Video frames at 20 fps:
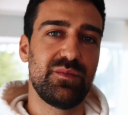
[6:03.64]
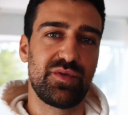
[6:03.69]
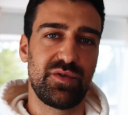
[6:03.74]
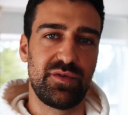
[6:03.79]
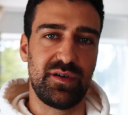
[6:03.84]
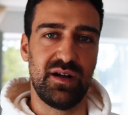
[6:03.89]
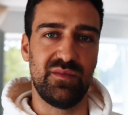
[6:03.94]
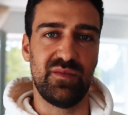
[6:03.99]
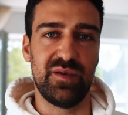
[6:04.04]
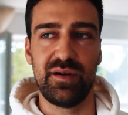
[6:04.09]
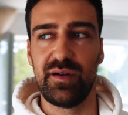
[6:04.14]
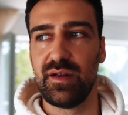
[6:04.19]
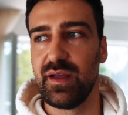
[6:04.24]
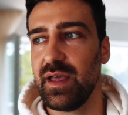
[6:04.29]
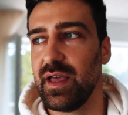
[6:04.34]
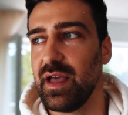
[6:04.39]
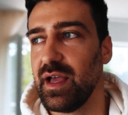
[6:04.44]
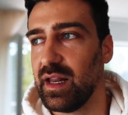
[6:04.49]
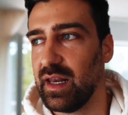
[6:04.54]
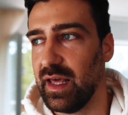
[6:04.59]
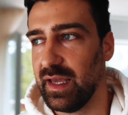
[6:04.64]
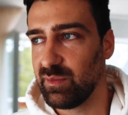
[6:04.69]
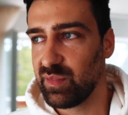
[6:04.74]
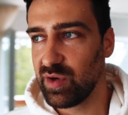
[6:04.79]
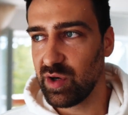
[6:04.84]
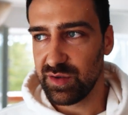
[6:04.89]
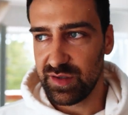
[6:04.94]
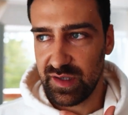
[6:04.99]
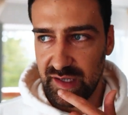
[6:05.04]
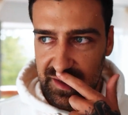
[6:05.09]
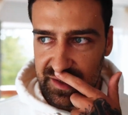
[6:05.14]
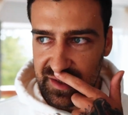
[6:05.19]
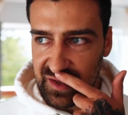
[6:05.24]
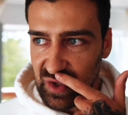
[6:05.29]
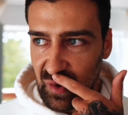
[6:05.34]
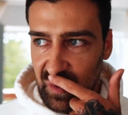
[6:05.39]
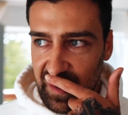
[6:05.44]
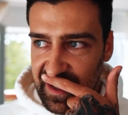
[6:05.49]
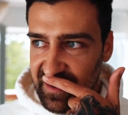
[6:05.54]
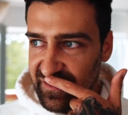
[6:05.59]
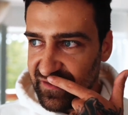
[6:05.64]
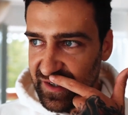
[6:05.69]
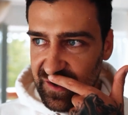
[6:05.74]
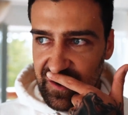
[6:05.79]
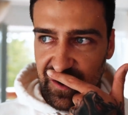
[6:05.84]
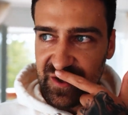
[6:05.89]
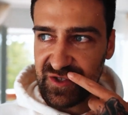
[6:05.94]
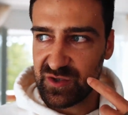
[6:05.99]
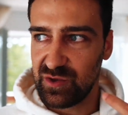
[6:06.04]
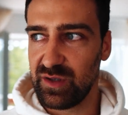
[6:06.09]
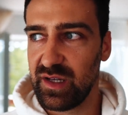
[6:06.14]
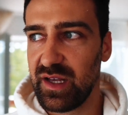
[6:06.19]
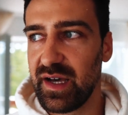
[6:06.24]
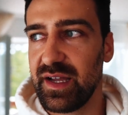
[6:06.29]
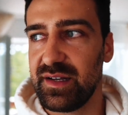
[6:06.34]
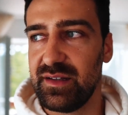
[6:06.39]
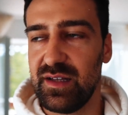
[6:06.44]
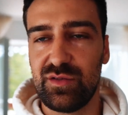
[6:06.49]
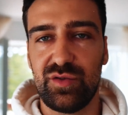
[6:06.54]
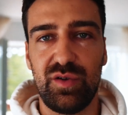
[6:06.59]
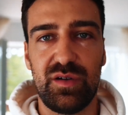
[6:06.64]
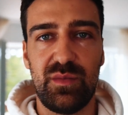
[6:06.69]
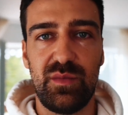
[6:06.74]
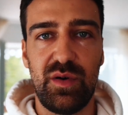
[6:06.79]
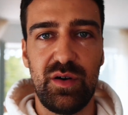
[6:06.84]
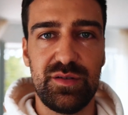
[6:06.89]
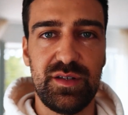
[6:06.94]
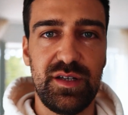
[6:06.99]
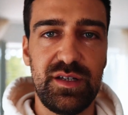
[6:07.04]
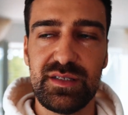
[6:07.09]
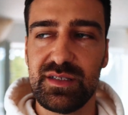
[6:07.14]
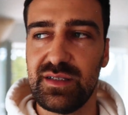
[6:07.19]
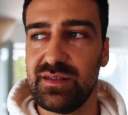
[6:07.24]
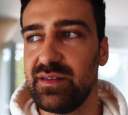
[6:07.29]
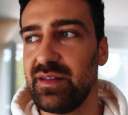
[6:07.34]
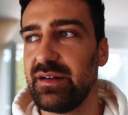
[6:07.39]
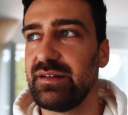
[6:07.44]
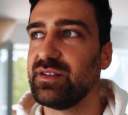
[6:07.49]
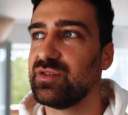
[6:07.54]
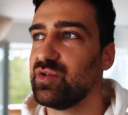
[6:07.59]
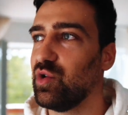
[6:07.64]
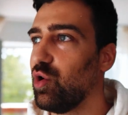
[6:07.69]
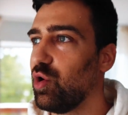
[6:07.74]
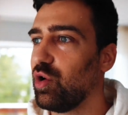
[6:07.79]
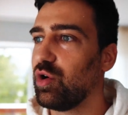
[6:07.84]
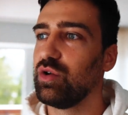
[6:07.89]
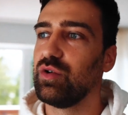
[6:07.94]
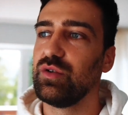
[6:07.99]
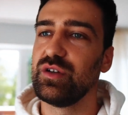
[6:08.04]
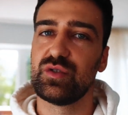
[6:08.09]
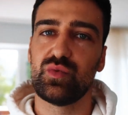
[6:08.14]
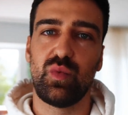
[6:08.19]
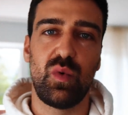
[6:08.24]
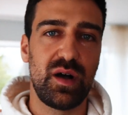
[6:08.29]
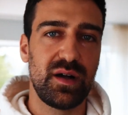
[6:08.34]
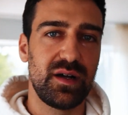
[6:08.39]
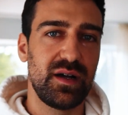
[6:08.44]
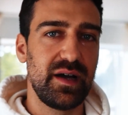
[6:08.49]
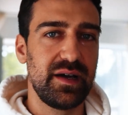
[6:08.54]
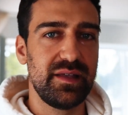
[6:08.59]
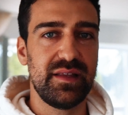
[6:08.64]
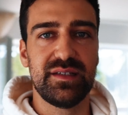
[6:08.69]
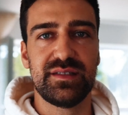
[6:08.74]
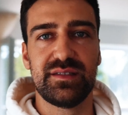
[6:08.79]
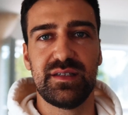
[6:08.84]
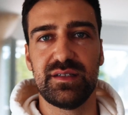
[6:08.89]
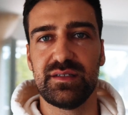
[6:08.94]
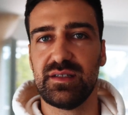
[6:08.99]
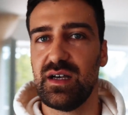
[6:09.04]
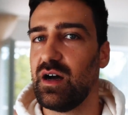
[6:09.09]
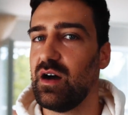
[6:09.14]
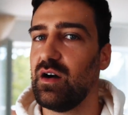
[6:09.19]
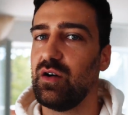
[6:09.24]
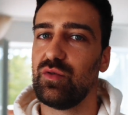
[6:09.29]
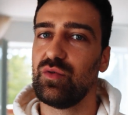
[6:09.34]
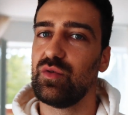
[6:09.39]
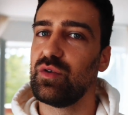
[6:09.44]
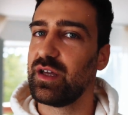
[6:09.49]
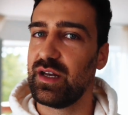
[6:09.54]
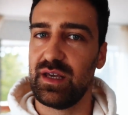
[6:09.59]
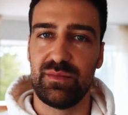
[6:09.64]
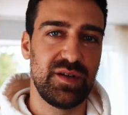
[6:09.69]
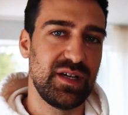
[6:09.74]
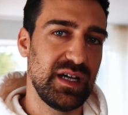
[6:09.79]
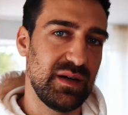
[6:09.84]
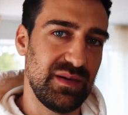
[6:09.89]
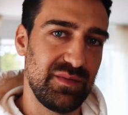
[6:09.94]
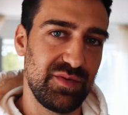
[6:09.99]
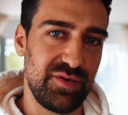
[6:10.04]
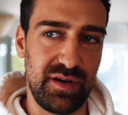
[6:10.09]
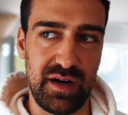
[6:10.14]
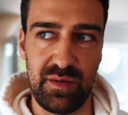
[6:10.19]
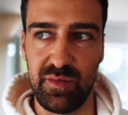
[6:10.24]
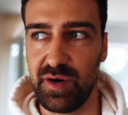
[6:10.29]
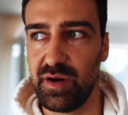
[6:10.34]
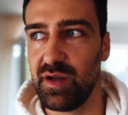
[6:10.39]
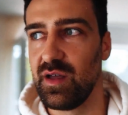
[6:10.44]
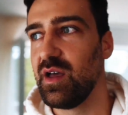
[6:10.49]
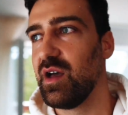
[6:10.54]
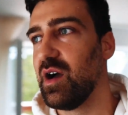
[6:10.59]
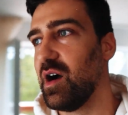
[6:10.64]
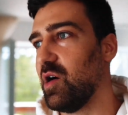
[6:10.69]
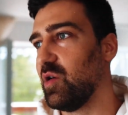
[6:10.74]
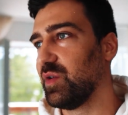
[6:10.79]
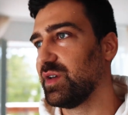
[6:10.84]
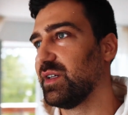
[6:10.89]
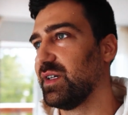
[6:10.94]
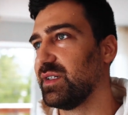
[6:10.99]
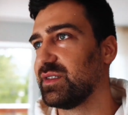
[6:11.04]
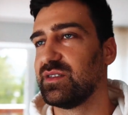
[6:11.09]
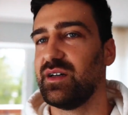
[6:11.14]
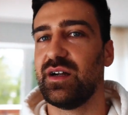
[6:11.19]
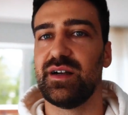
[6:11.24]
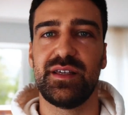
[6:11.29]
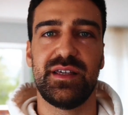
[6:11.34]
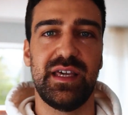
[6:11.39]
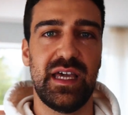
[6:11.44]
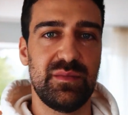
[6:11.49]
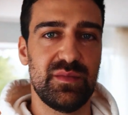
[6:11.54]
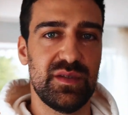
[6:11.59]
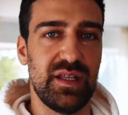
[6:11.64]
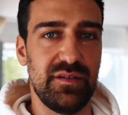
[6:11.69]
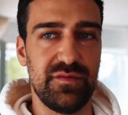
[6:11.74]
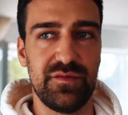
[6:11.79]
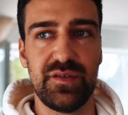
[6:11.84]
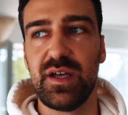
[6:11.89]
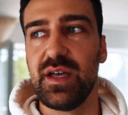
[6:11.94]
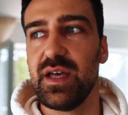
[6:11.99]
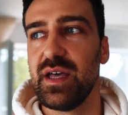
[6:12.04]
a programmer. Like, bro, there are so many videos online that talk about this, and there is always one guy that says, How can I become a programmer? How can I start game dev?